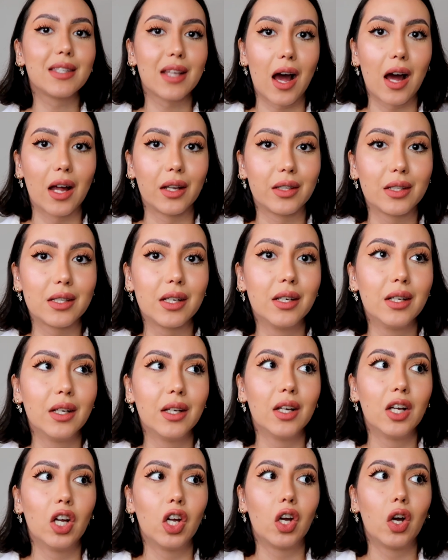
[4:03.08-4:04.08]
not
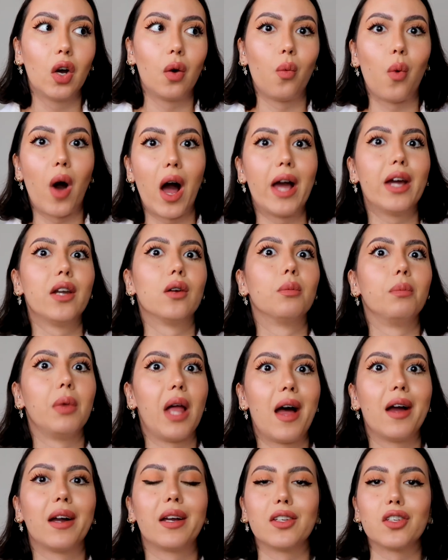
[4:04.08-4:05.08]
white or
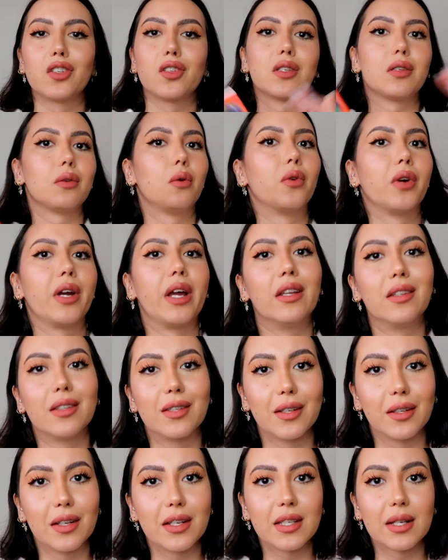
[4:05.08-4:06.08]
black is just
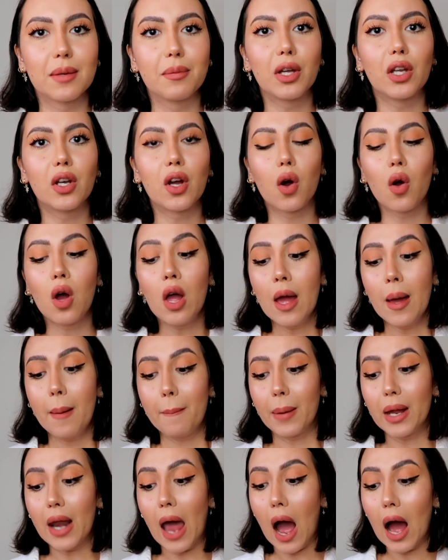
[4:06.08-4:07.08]
Orientalism, you know.
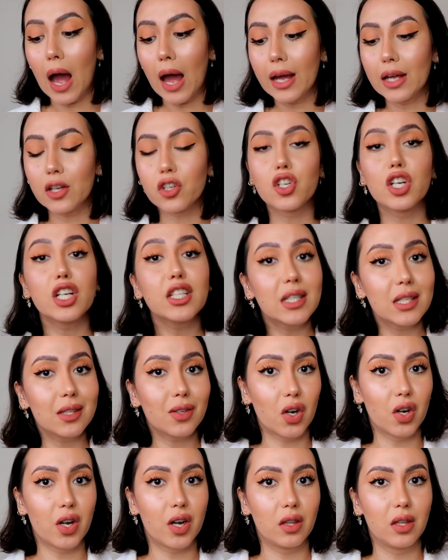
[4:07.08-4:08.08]
But I just
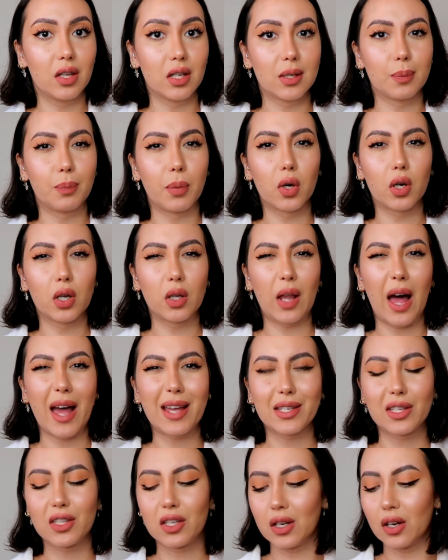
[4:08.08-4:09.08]
started this book
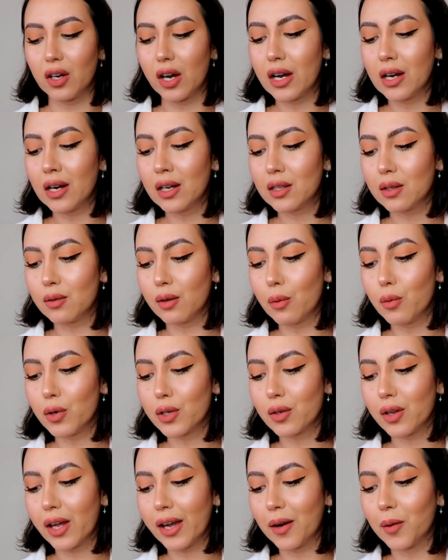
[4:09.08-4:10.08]
last year, and it
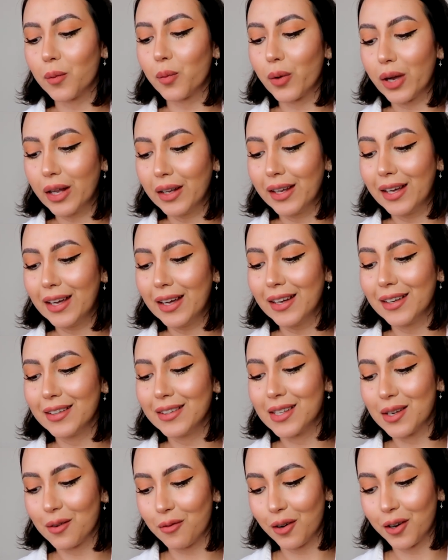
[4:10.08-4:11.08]
was like really
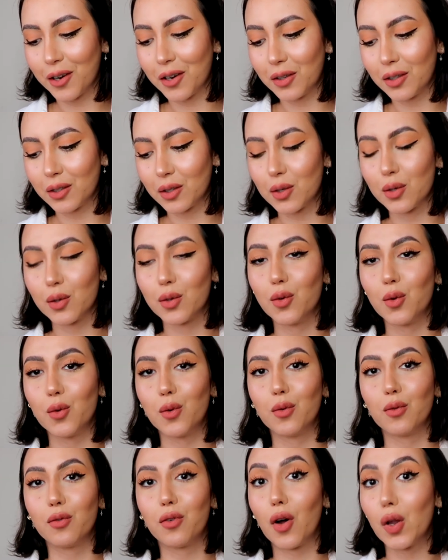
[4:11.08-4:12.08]
difficult
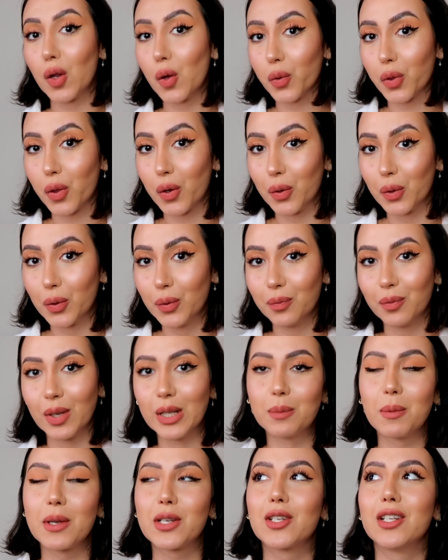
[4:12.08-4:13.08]
to follow through,
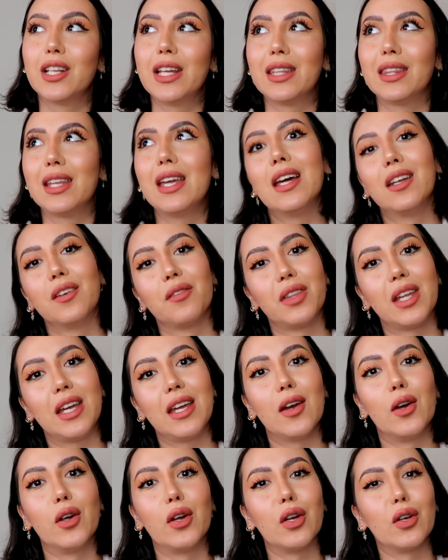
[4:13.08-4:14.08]
especially at the end of the
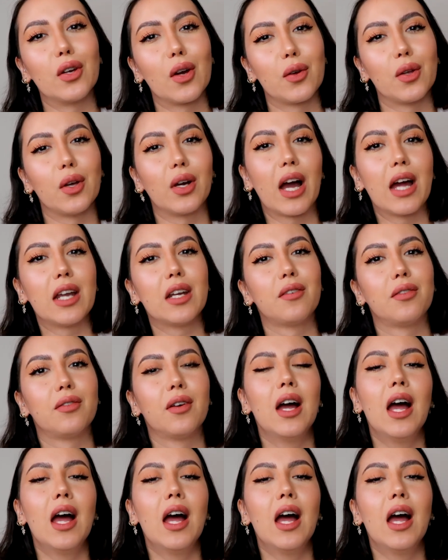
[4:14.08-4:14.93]
year, you know. You kind of,